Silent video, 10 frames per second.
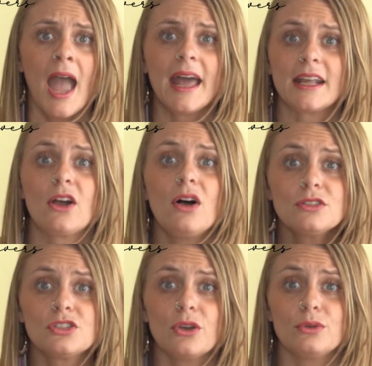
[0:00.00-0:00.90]
And I
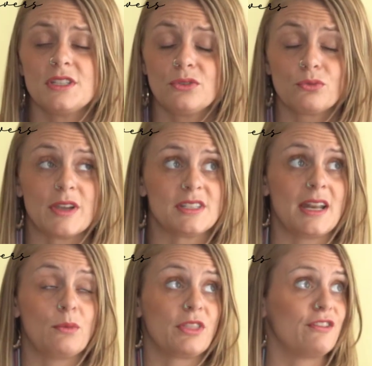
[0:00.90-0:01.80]
also didn't
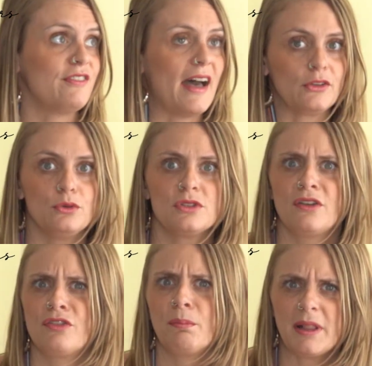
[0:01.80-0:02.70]
resonate with the values
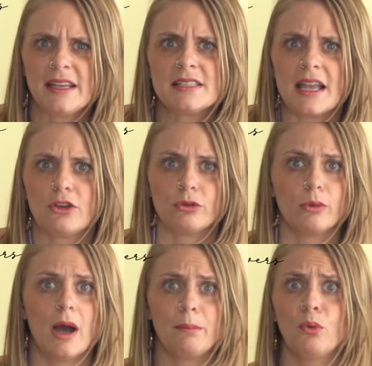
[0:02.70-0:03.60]
of the place I grew
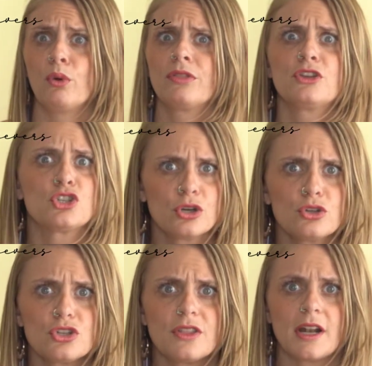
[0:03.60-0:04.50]
up or the
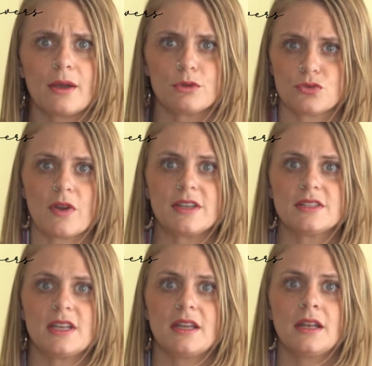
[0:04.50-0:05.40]
church that I was
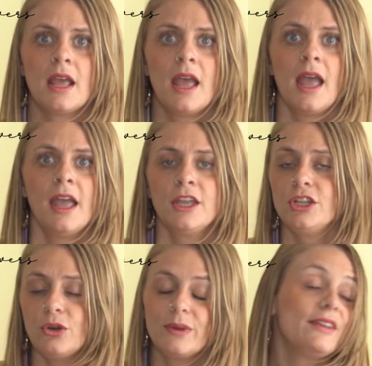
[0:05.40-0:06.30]
raised in.
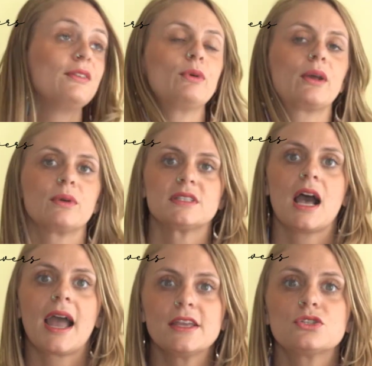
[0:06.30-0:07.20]
Even when I went to
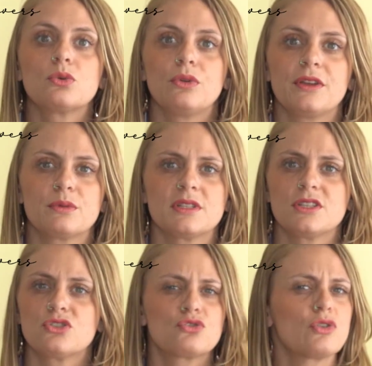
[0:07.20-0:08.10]
high school, there was
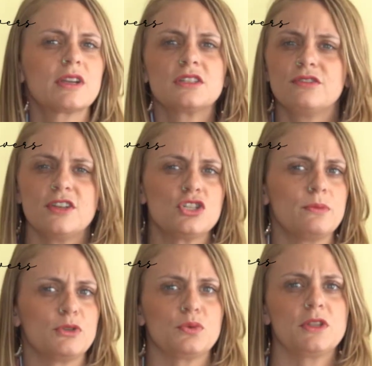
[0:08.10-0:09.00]
this strict division
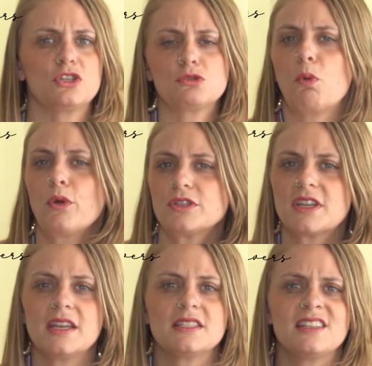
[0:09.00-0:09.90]
between the sports
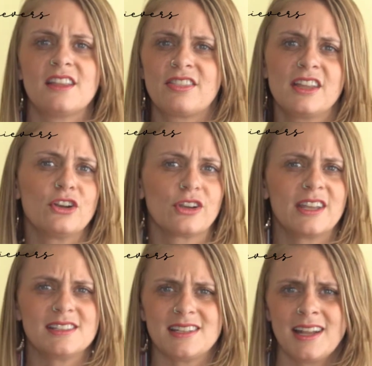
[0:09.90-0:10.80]
kids and the theater
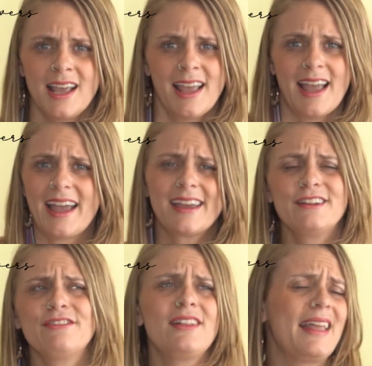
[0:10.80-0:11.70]
kids. And I kind
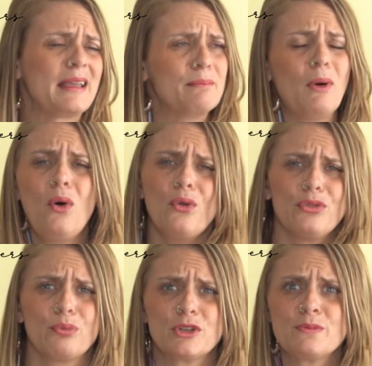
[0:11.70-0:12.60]
of felt like
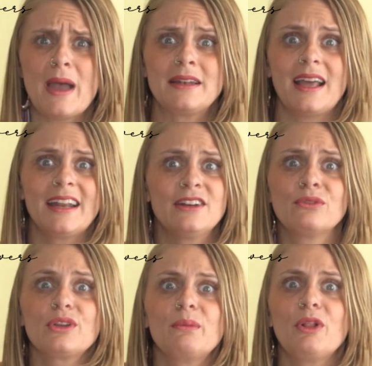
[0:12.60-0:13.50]
both, which meant I didn't
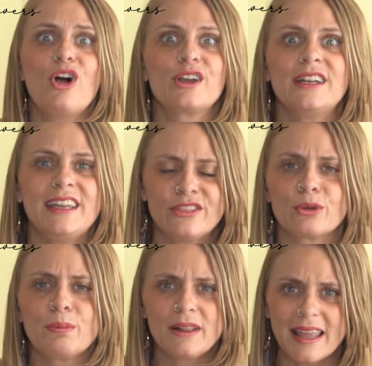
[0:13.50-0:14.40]
really belong in
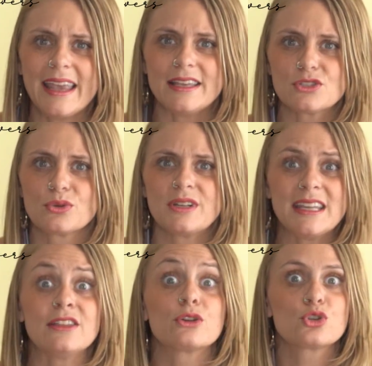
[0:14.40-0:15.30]
either place or in
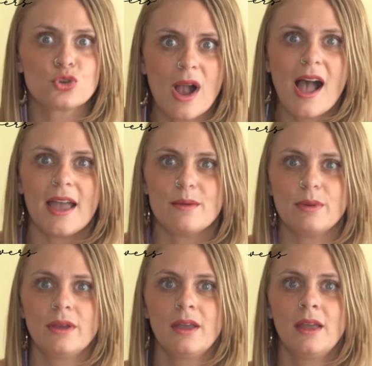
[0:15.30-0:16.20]
either tribe.
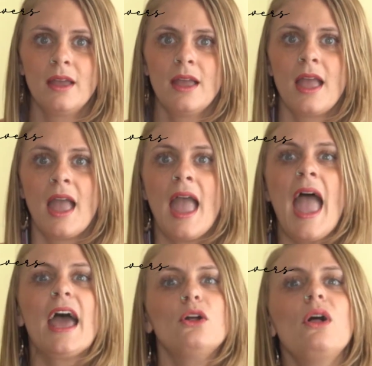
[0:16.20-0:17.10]

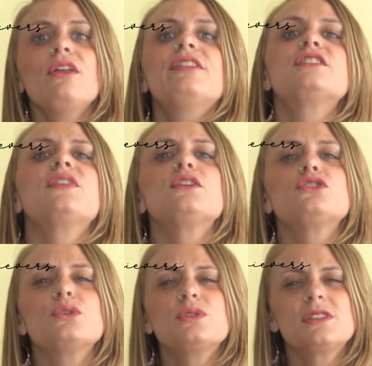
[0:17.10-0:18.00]
And all of this felt
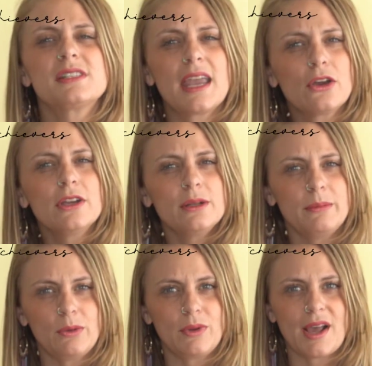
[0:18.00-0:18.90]
so scary to
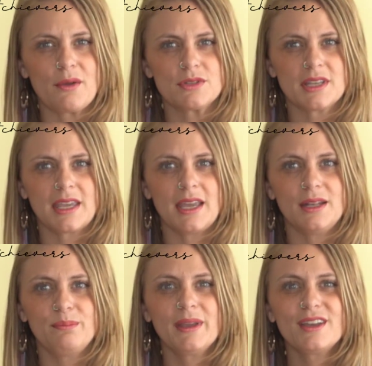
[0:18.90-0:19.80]
me when I was a
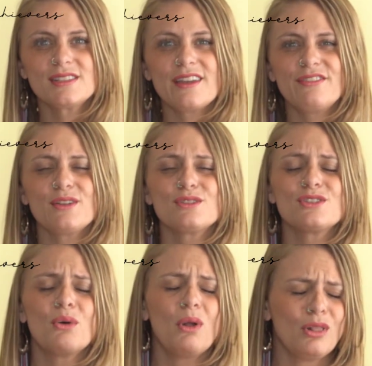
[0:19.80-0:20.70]
kid because I felt
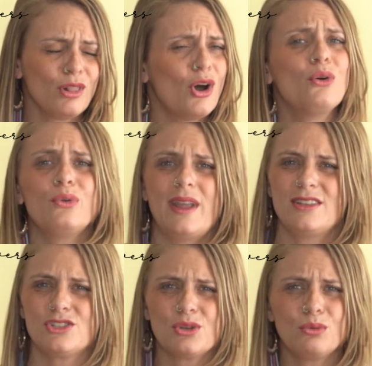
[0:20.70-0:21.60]
so alone
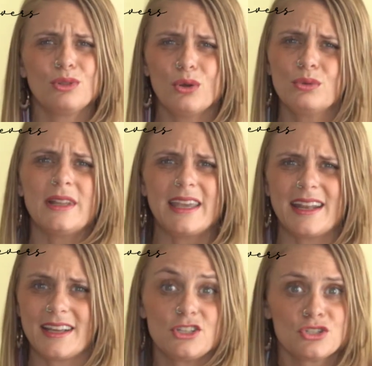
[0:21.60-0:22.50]
and so lonely.
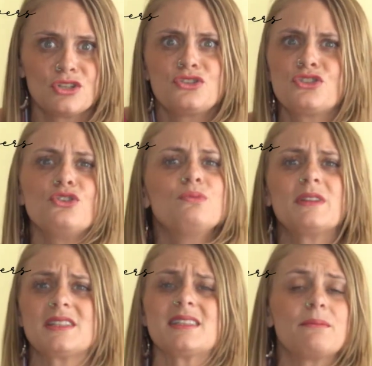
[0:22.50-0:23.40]
And I just assumed
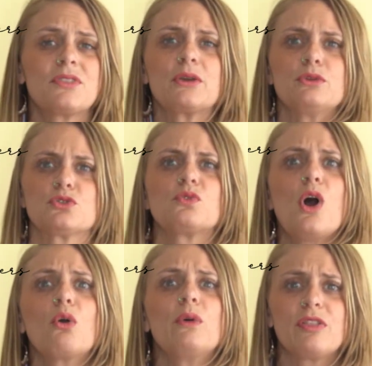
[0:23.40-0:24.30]
that something was
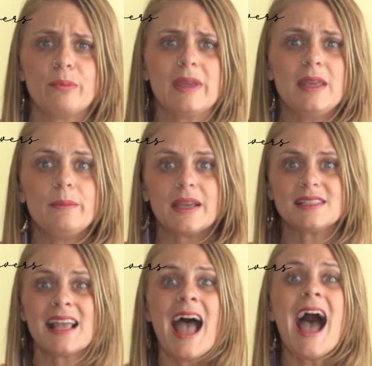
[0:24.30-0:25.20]
wrong with me
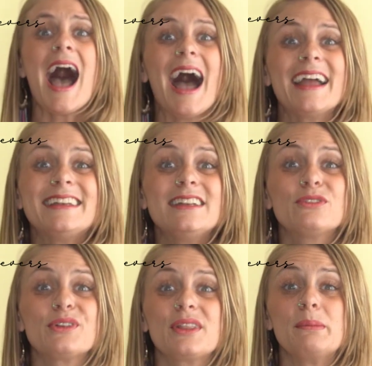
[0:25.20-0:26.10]
because I didn't
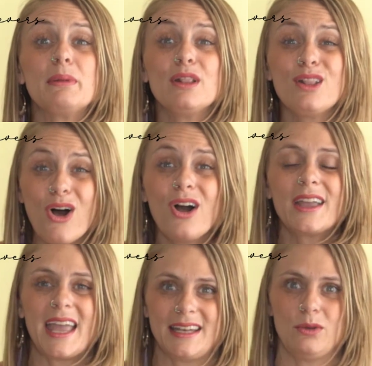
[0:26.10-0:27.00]
really belong
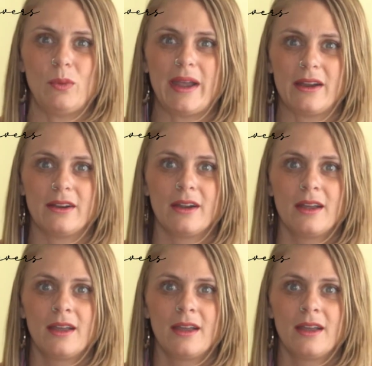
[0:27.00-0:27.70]
anywhere.